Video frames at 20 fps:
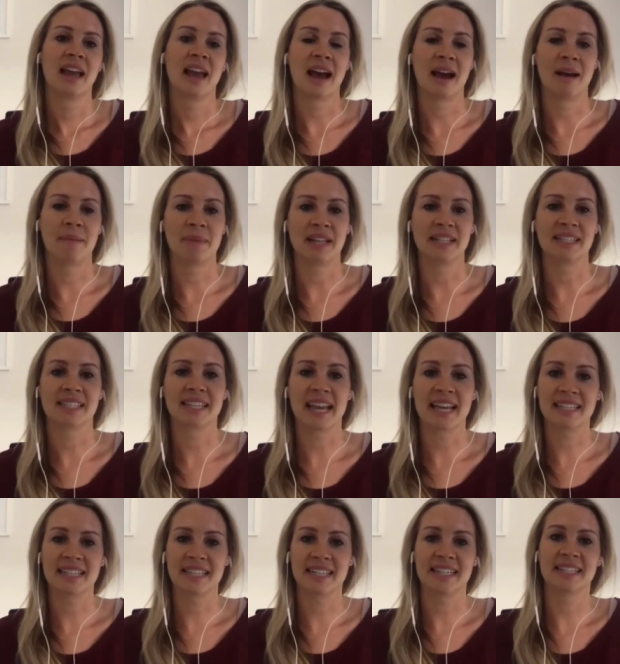Um, and
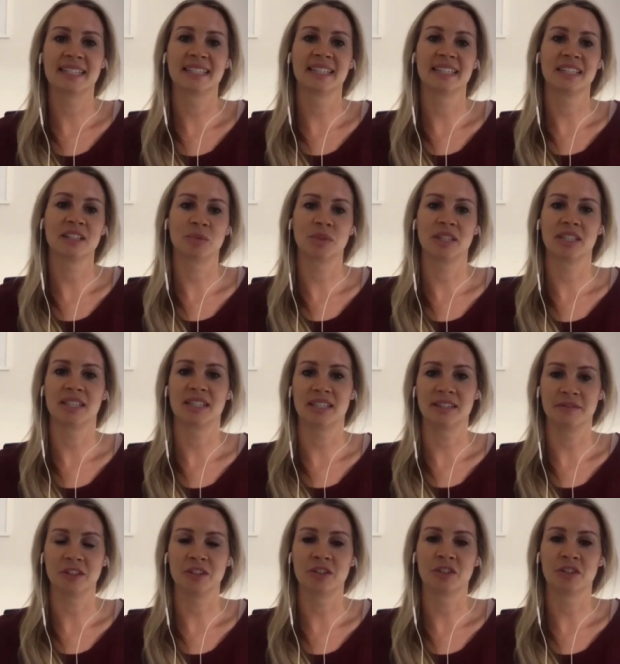scarcity is linked with this
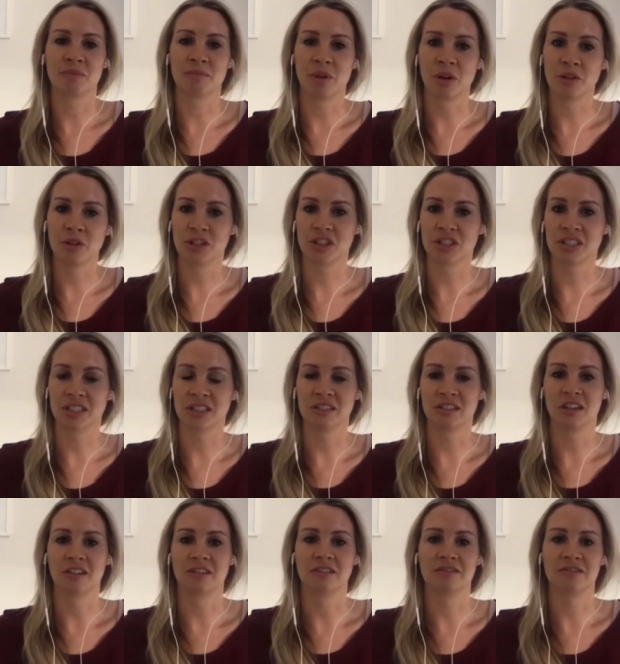difficult emotion
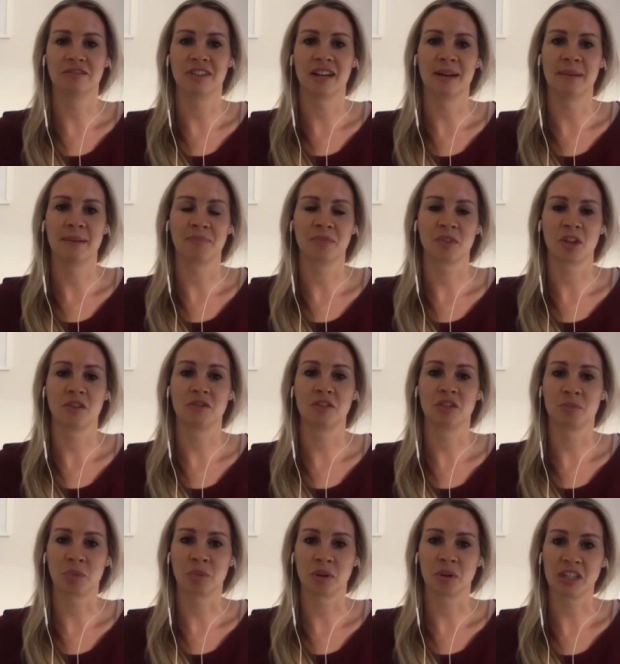of, um, of
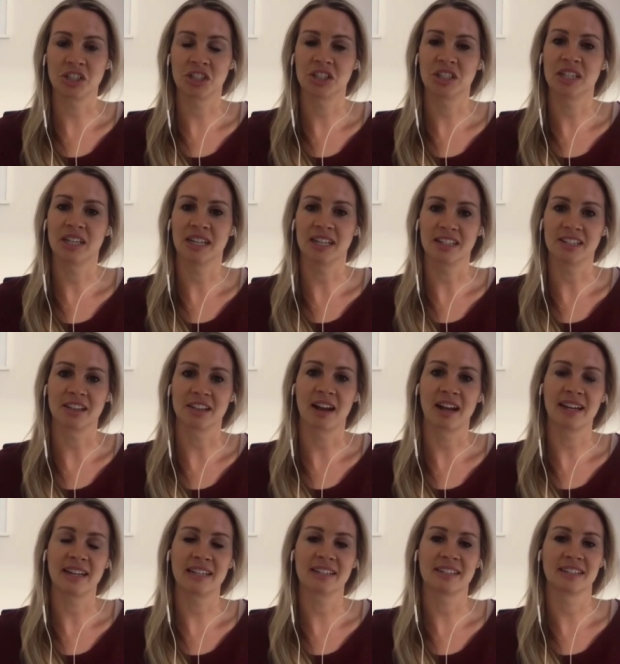depression and
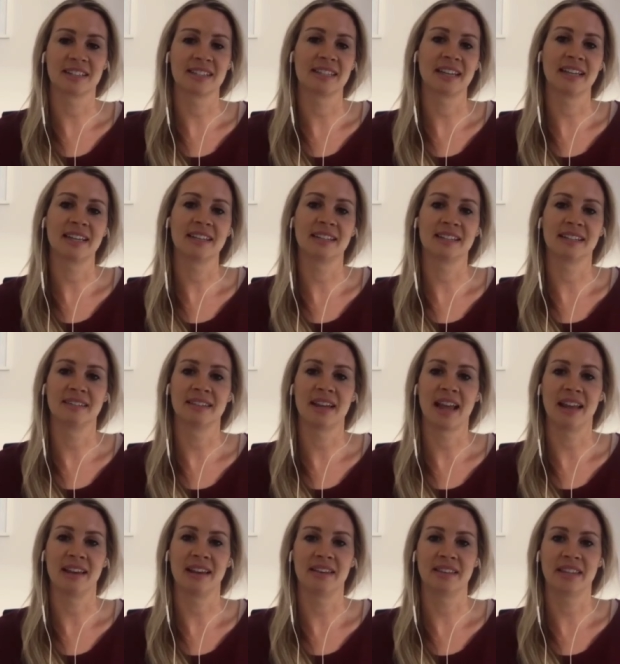anxiety, as I said, and,
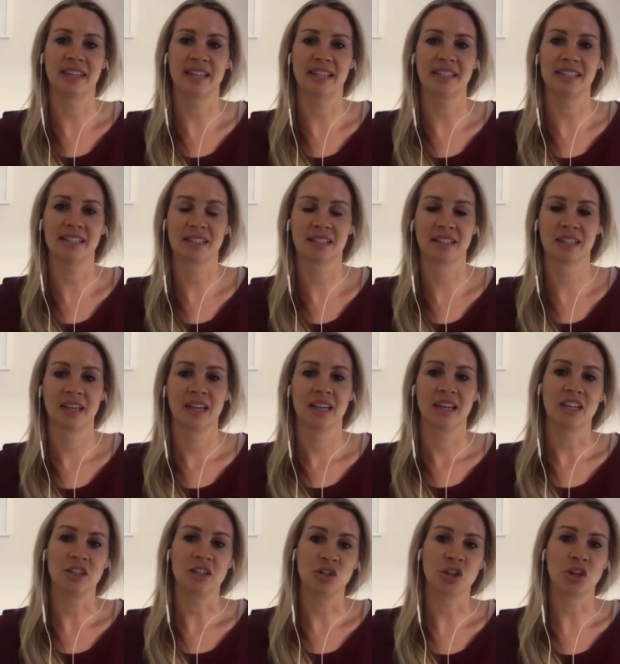and these
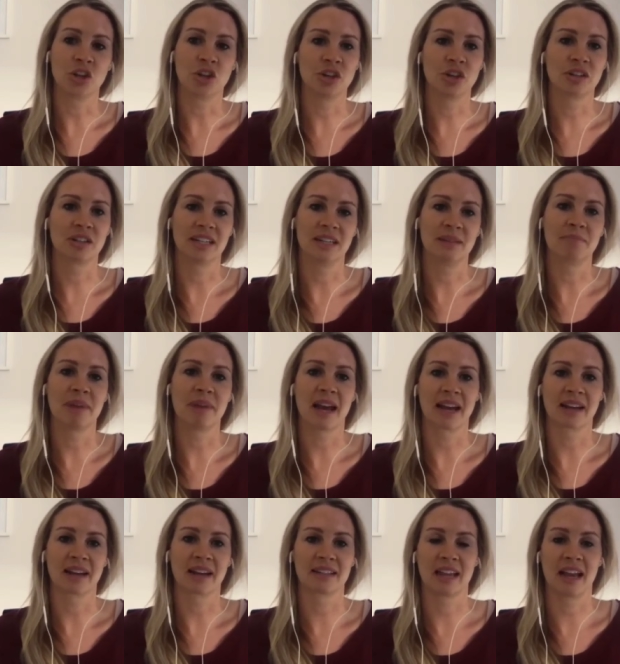in turn can
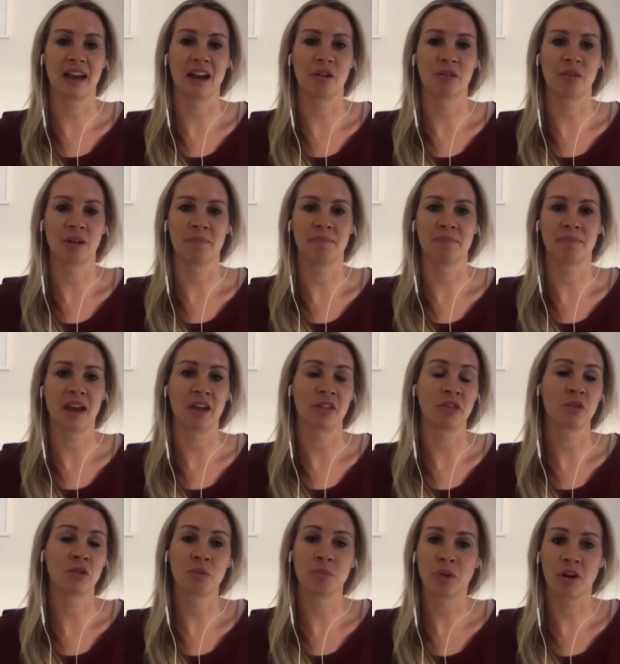impact our, our
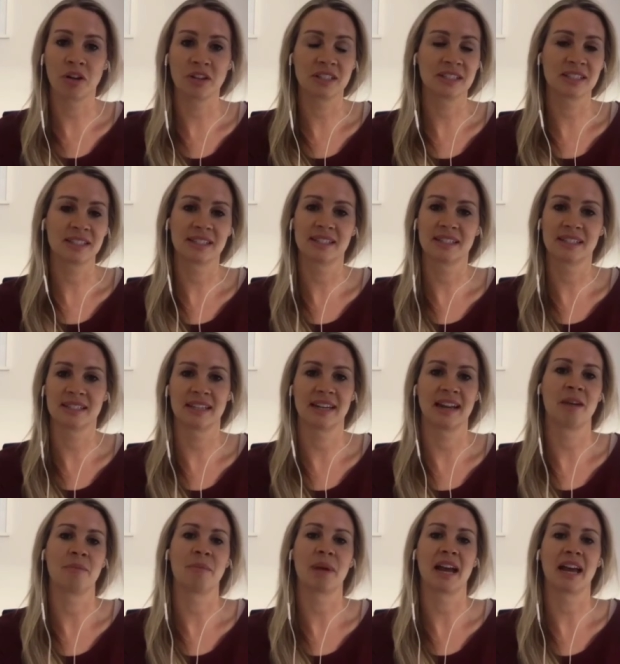thought processes and
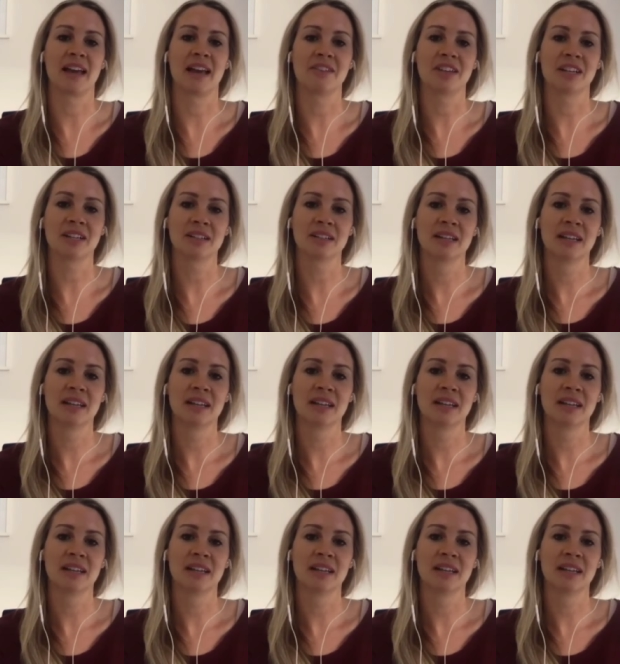our behaviour.